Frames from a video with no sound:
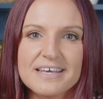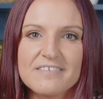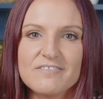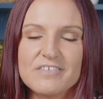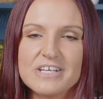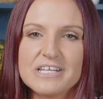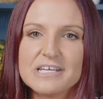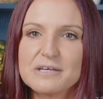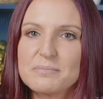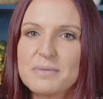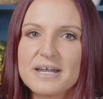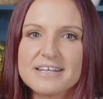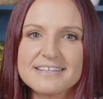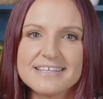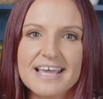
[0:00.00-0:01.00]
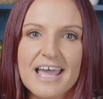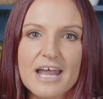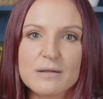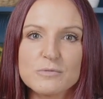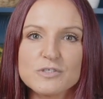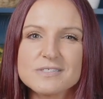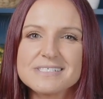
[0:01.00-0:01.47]
Feeding and petting the
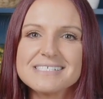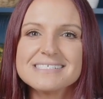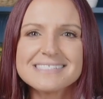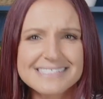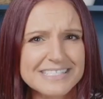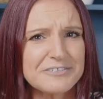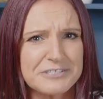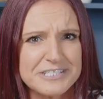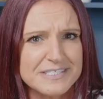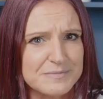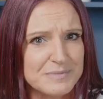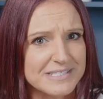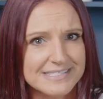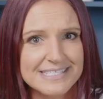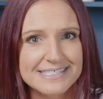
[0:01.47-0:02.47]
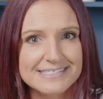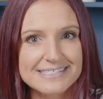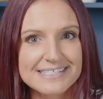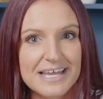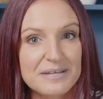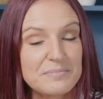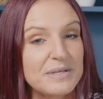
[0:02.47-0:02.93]
animals is serious business,
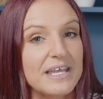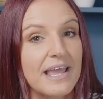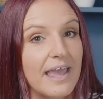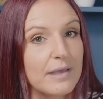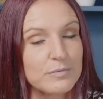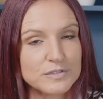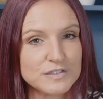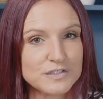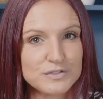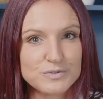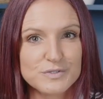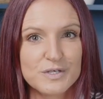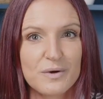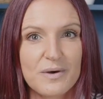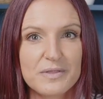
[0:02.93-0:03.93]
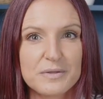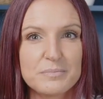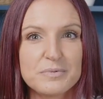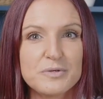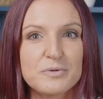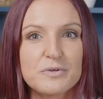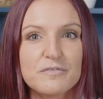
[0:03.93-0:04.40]
and being able to do so on the
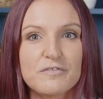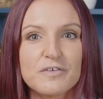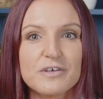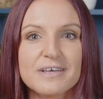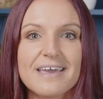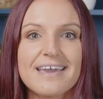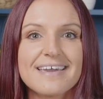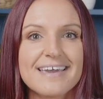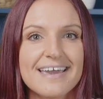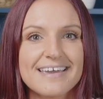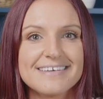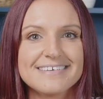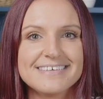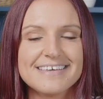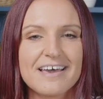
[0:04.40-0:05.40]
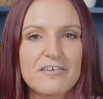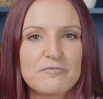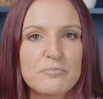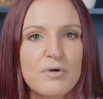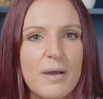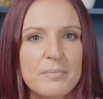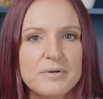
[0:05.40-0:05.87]
beautiful KAEF
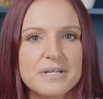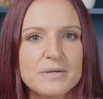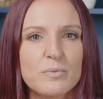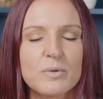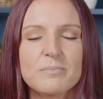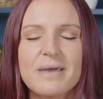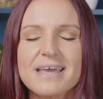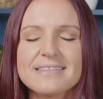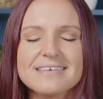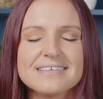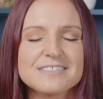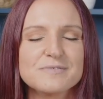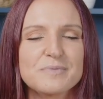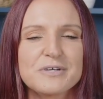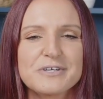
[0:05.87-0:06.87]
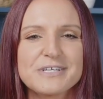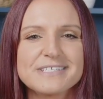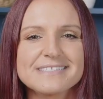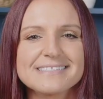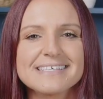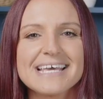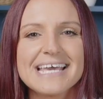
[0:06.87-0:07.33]
property will make the
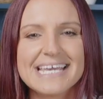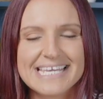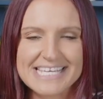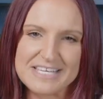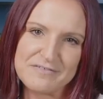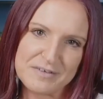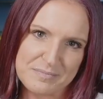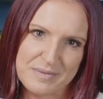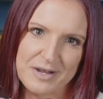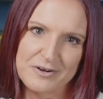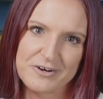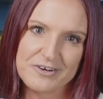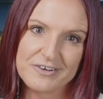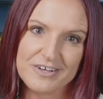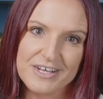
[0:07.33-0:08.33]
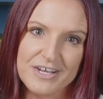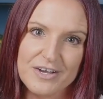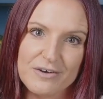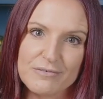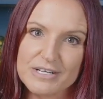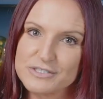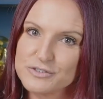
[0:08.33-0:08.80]
experience even better.
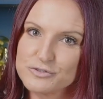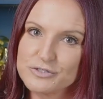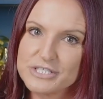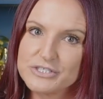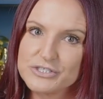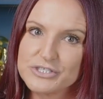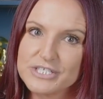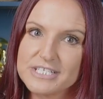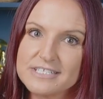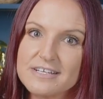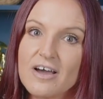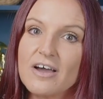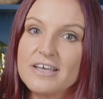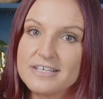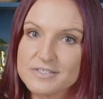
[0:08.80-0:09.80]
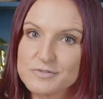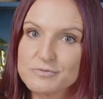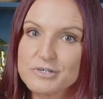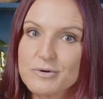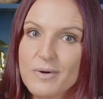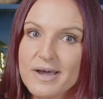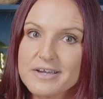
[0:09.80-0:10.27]
Registration is
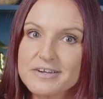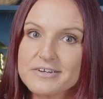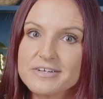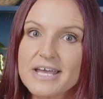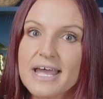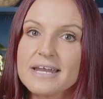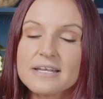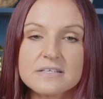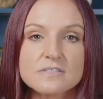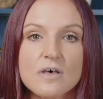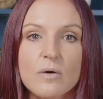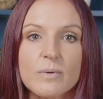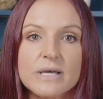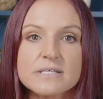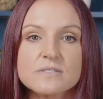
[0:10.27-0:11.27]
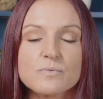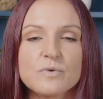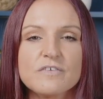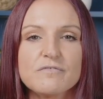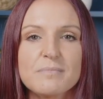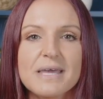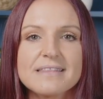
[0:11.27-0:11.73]
required, and as always,
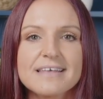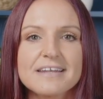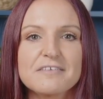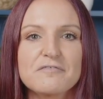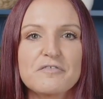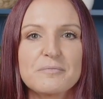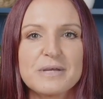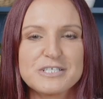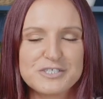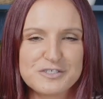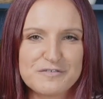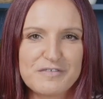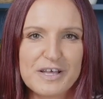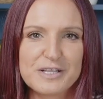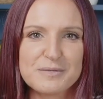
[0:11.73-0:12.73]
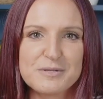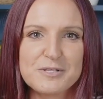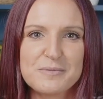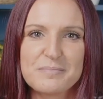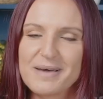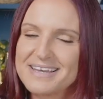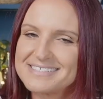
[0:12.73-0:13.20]
we've made that information
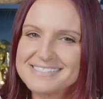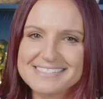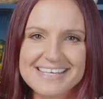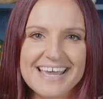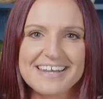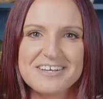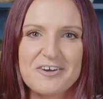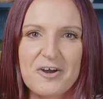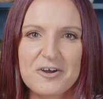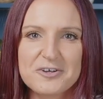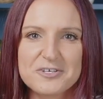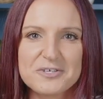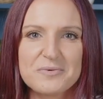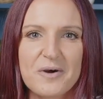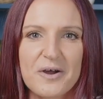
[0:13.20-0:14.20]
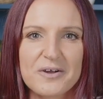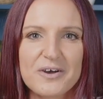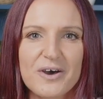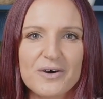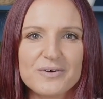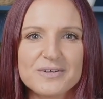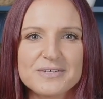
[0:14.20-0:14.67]
available by scanning our QR
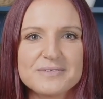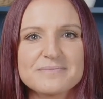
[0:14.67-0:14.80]
code.